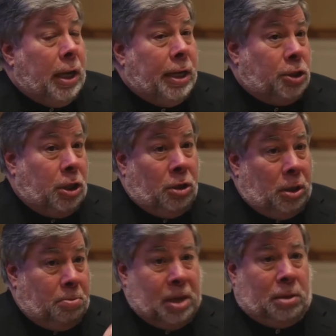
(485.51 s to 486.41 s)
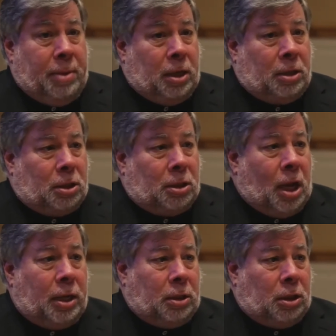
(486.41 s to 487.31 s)
engineering, mathematics,
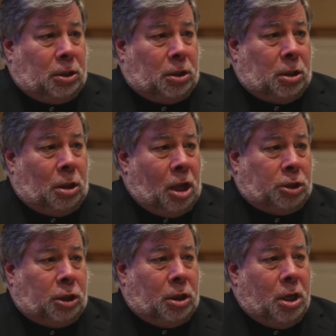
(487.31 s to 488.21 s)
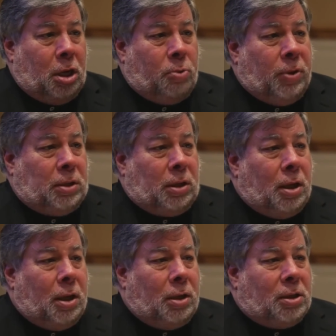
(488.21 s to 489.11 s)
scientists, logic, reason.